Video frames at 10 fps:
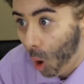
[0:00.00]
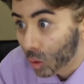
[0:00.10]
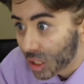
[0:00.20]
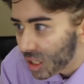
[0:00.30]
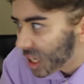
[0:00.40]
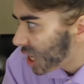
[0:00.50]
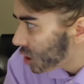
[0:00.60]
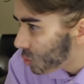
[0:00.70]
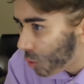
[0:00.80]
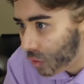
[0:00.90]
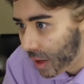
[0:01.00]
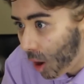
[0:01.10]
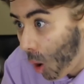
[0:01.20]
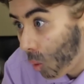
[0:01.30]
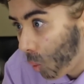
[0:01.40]
Oh, this is a kids movie.
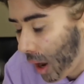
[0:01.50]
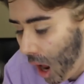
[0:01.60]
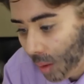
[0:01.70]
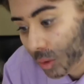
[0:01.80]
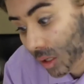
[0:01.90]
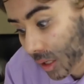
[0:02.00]
Oh, well, I was